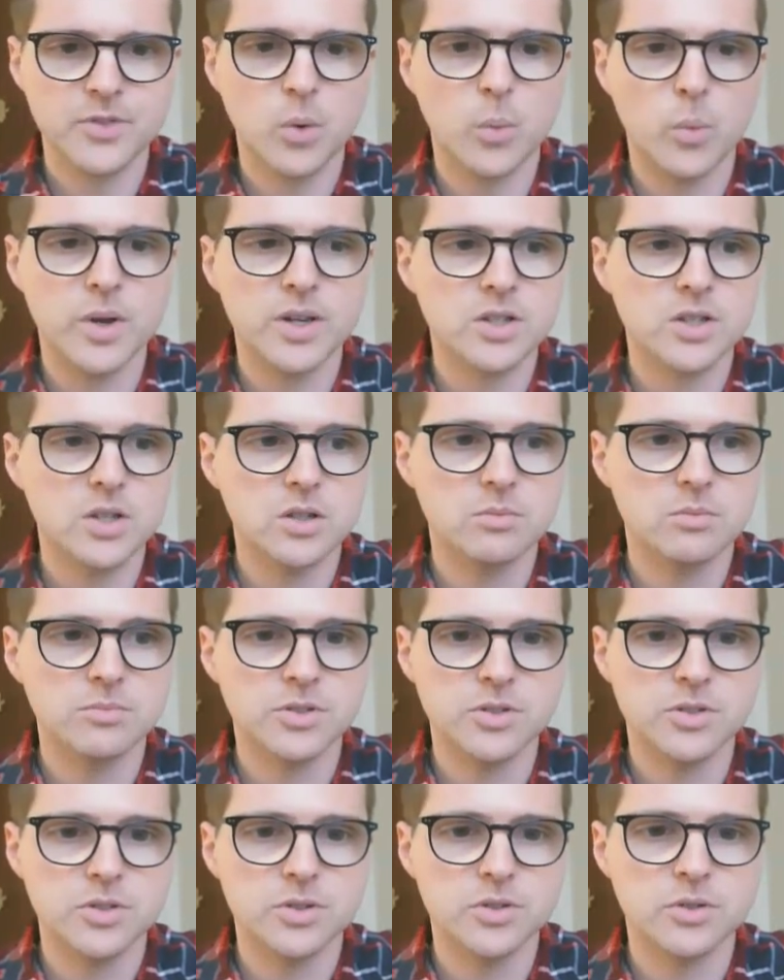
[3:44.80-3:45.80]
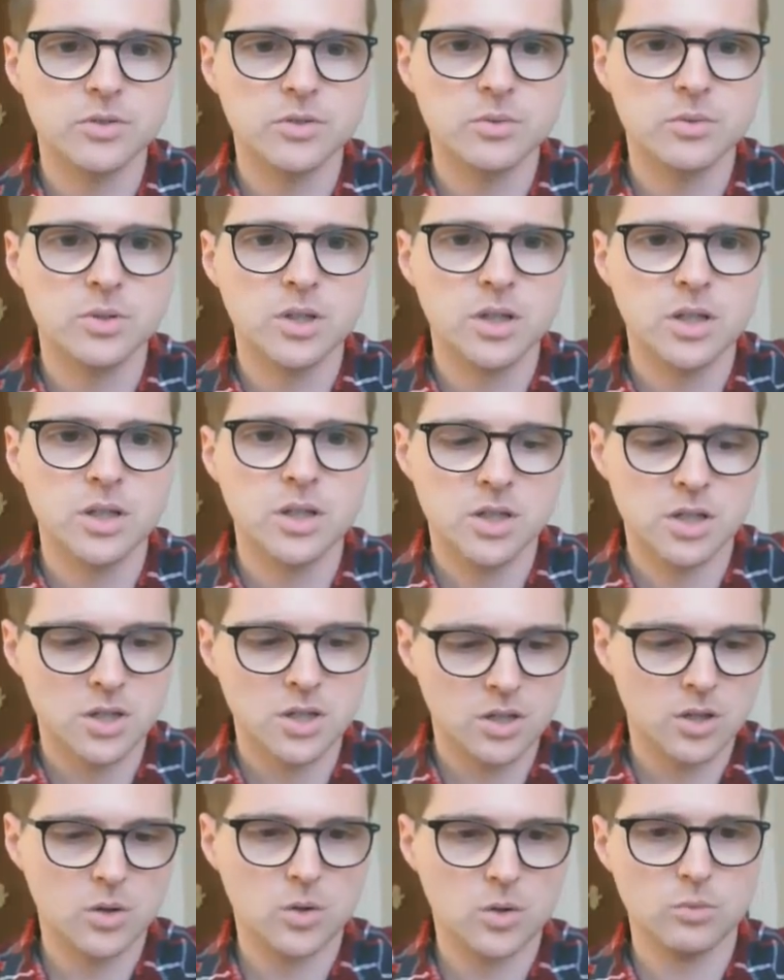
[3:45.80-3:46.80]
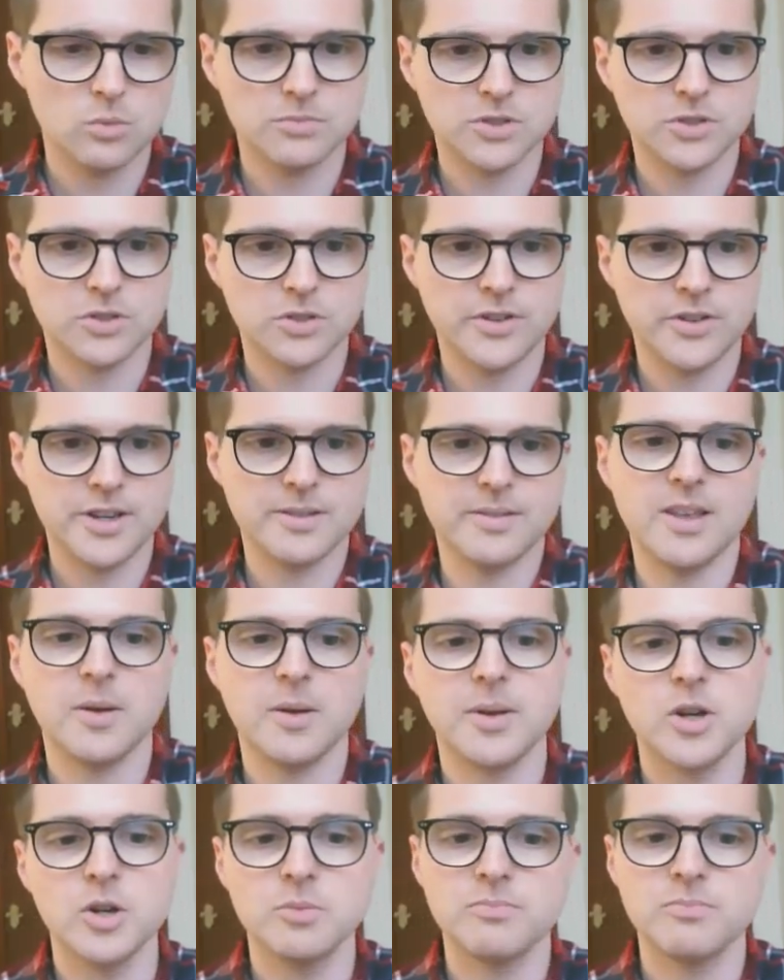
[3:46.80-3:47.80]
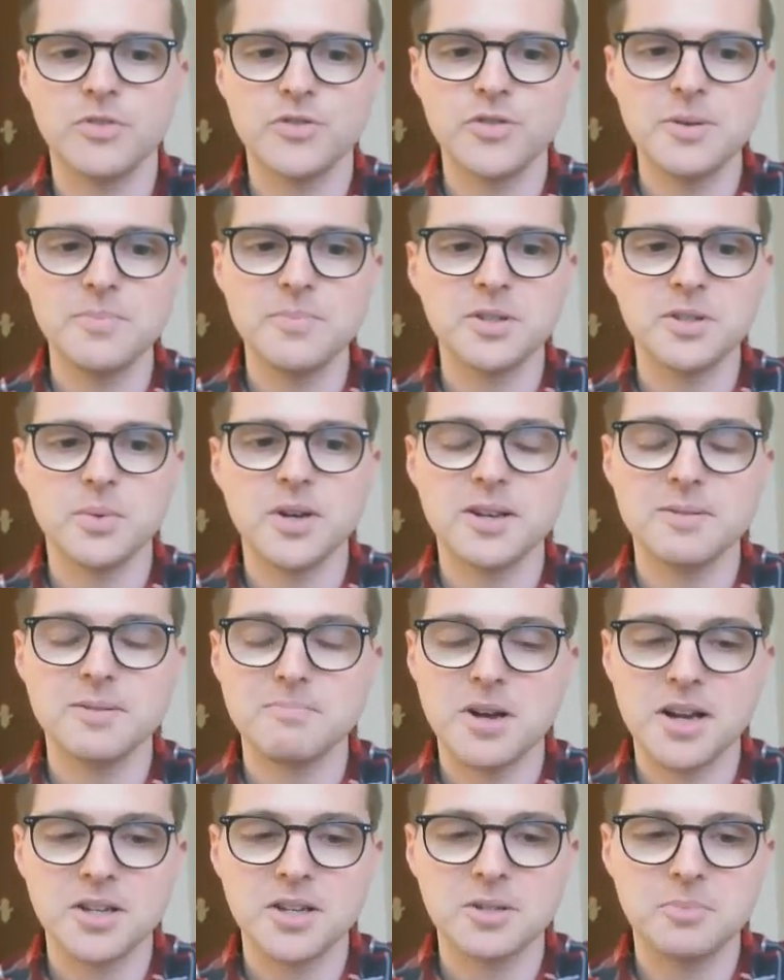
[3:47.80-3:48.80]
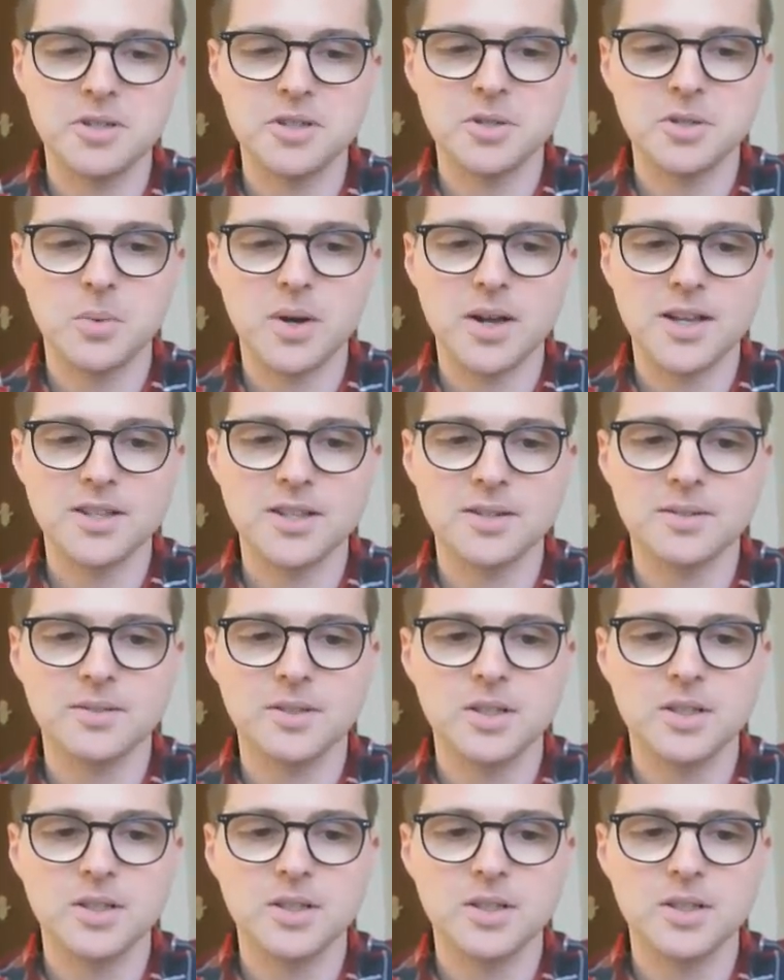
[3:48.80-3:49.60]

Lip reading: which comes to, oh, sorry, there we go, 3b squared minus b squared.